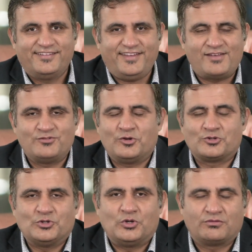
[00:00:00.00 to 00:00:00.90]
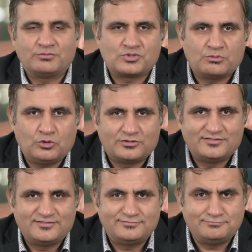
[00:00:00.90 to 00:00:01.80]
And we got the order from the robot.
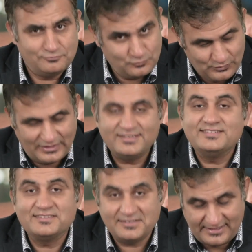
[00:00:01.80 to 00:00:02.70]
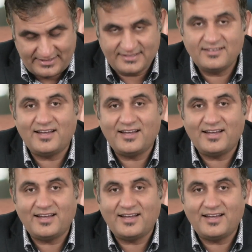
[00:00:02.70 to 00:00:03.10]
Well, yes.